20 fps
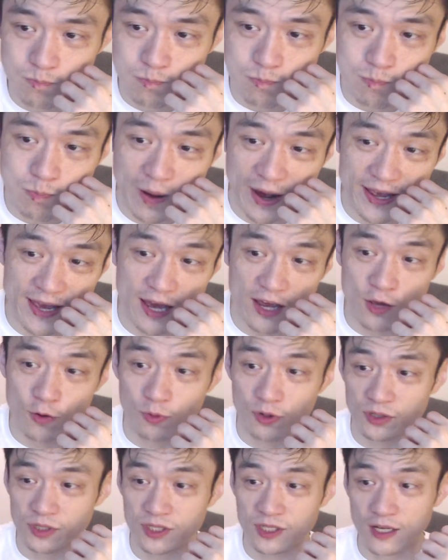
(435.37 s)
it
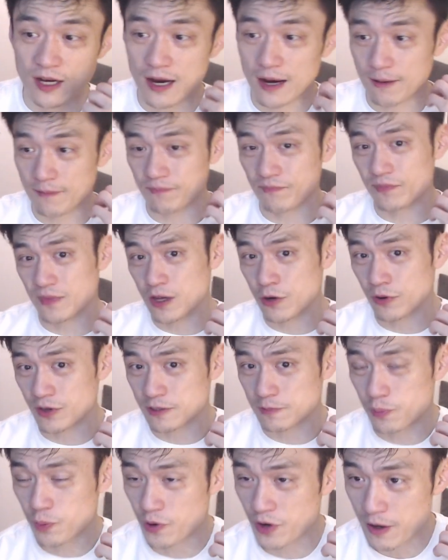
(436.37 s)
was
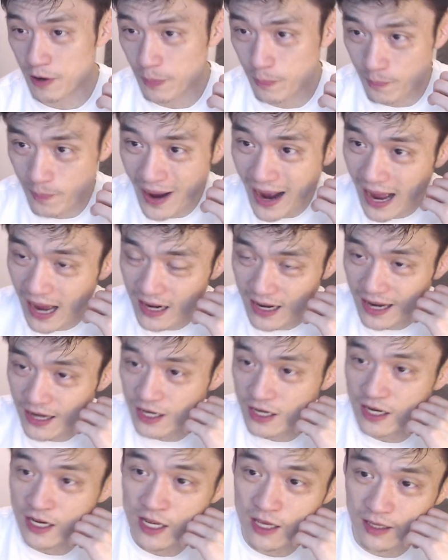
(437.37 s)
pretty bad.
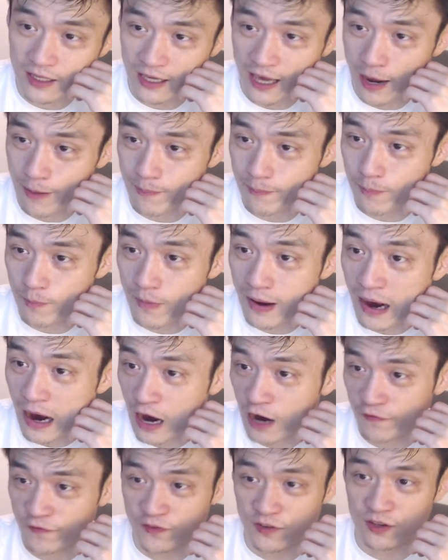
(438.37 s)
And he came
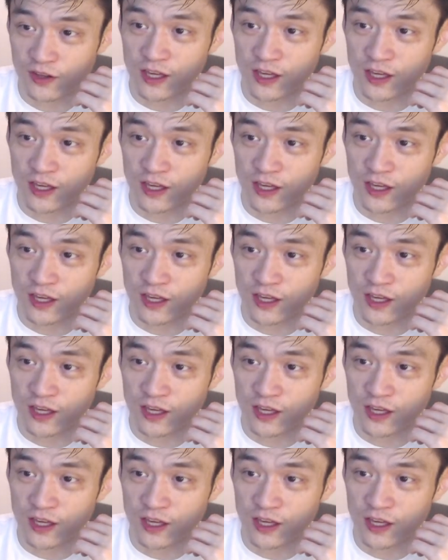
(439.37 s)
after the